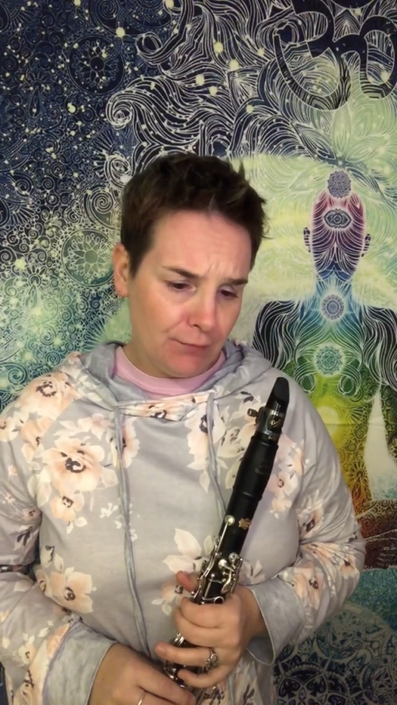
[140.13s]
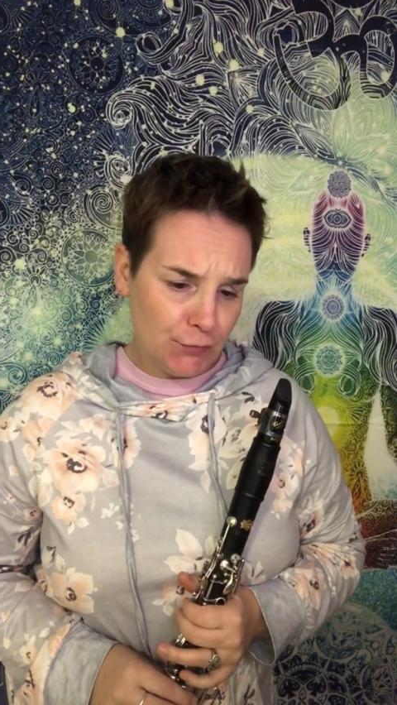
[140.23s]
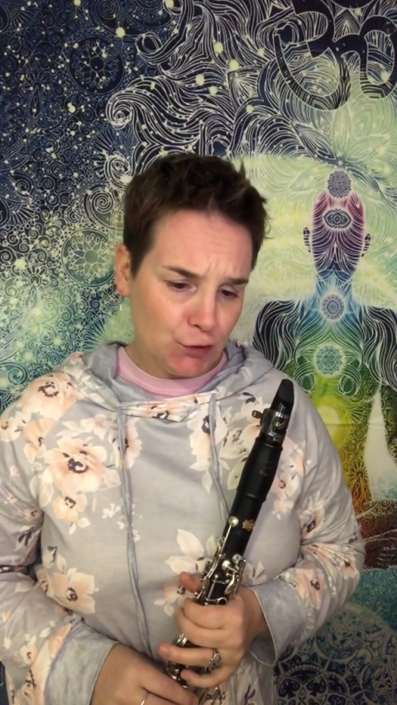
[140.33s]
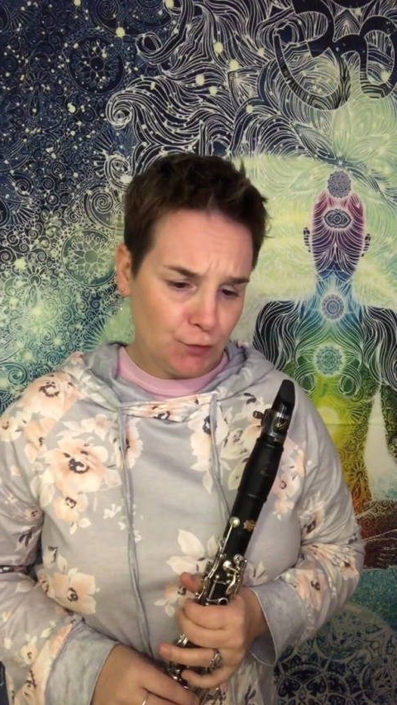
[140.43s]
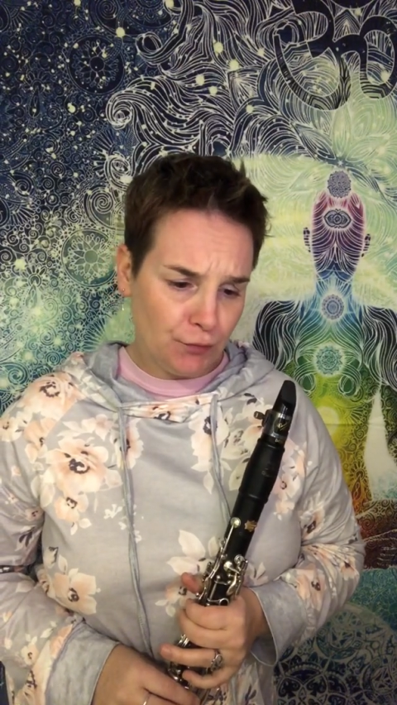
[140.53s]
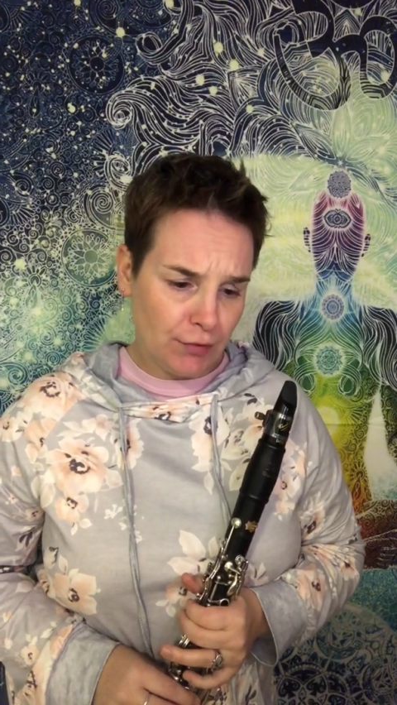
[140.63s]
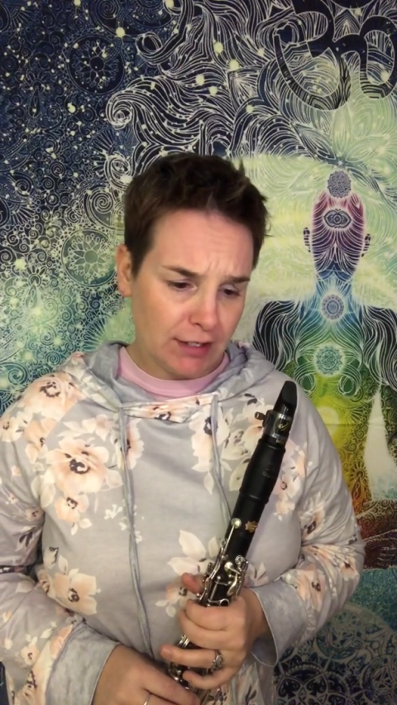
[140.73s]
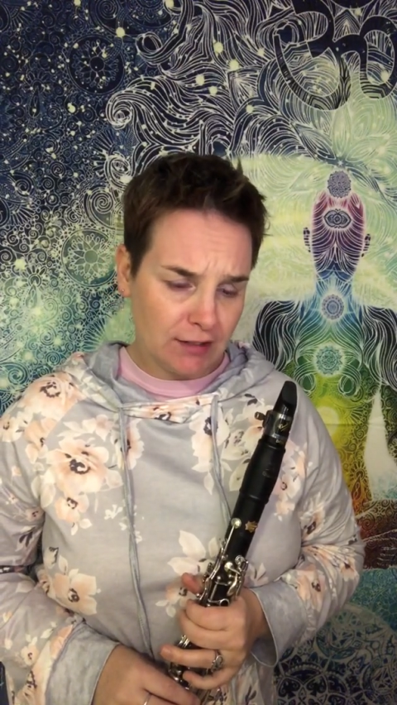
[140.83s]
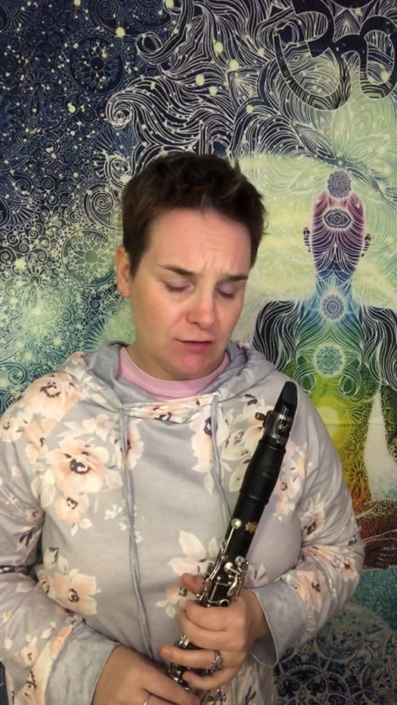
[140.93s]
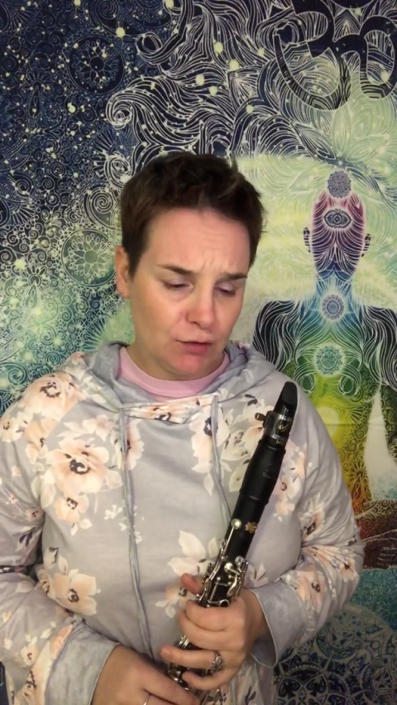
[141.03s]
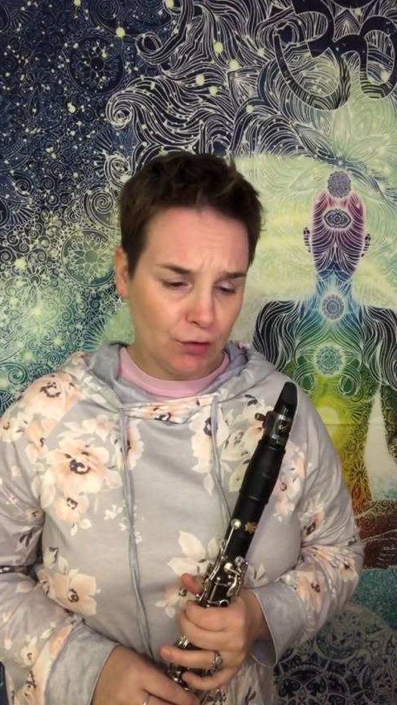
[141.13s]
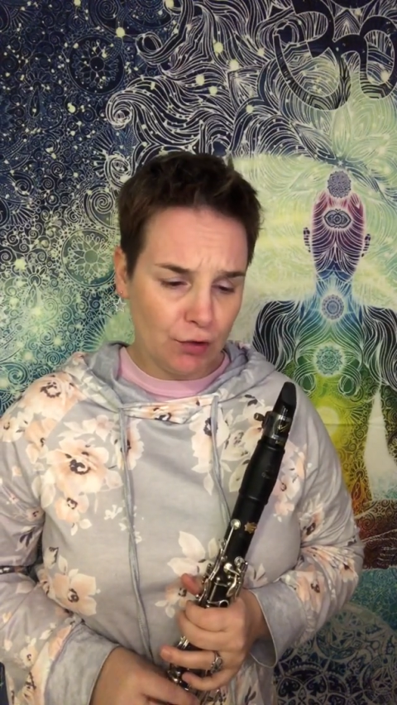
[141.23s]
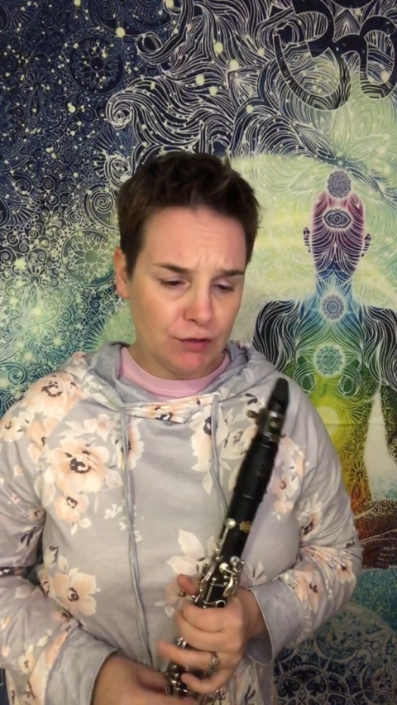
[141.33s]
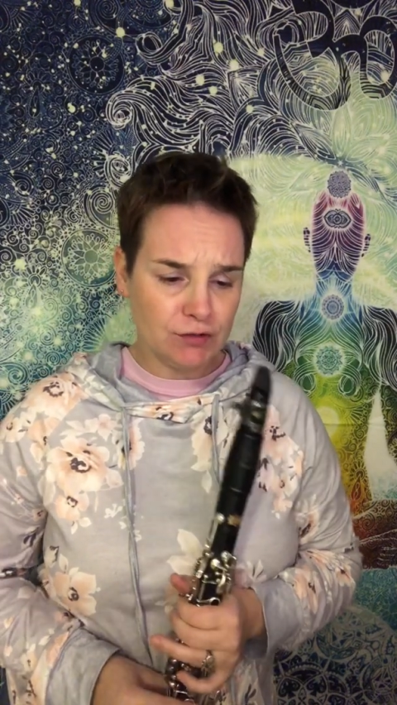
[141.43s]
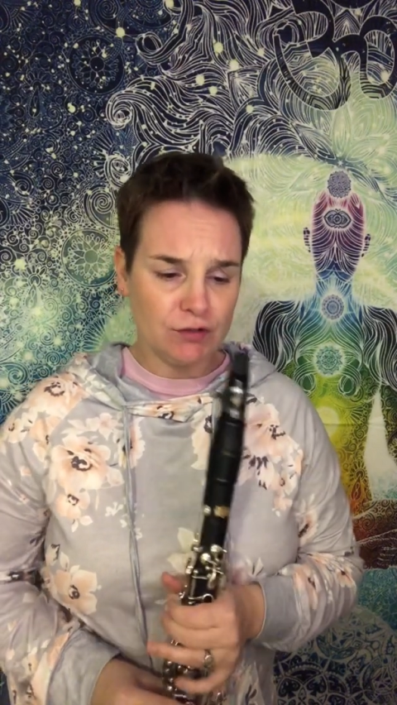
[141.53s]
Just practice the
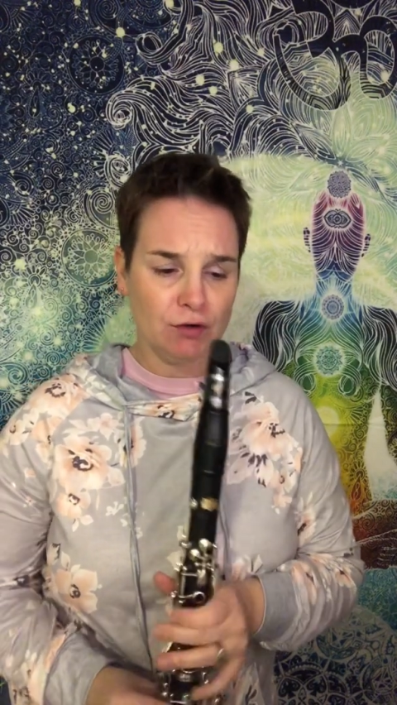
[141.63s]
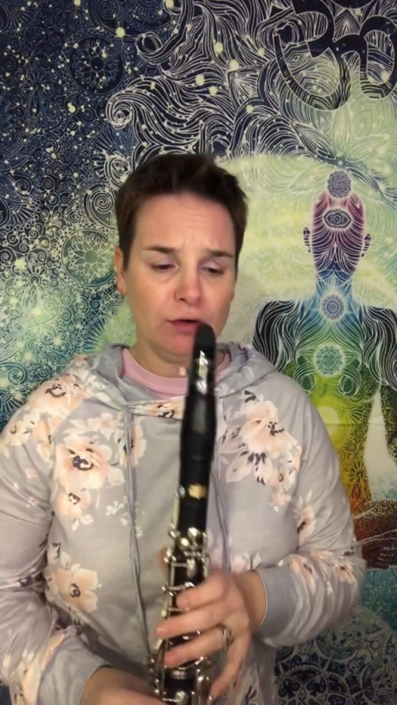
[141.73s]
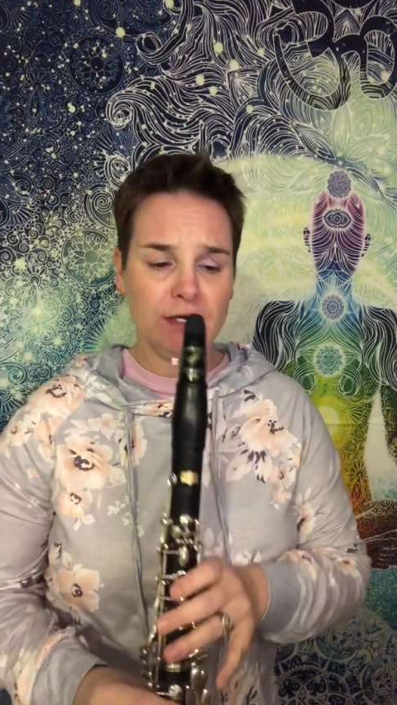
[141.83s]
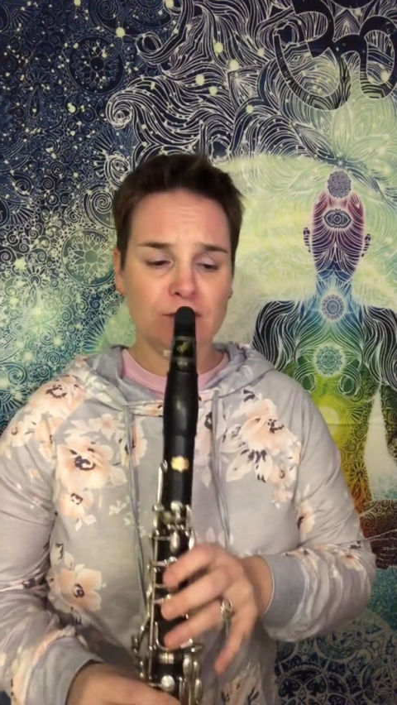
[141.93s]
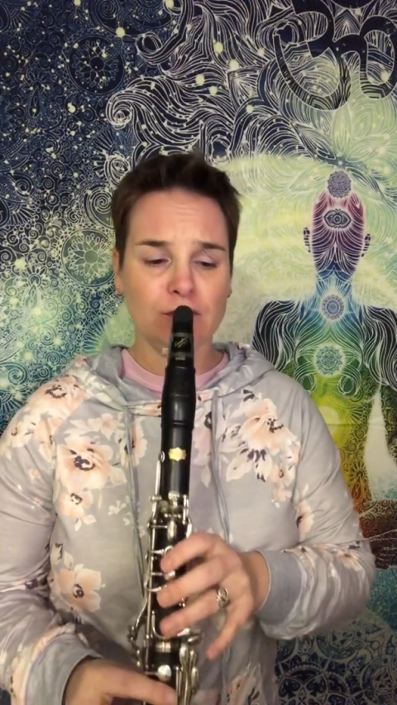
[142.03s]
chords slowly.